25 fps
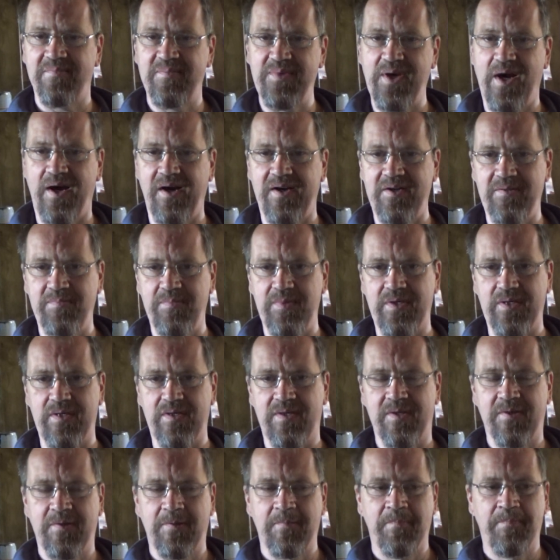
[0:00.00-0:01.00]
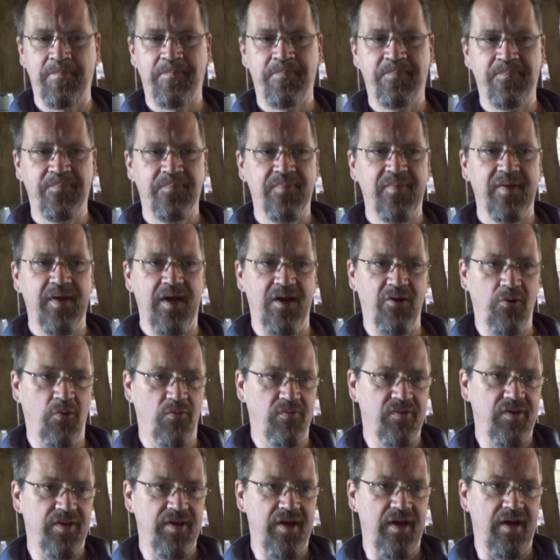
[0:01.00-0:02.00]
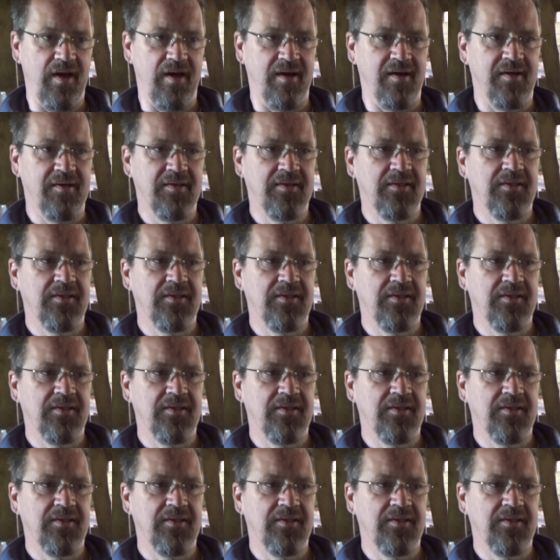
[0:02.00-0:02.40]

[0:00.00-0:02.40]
behind me and over there.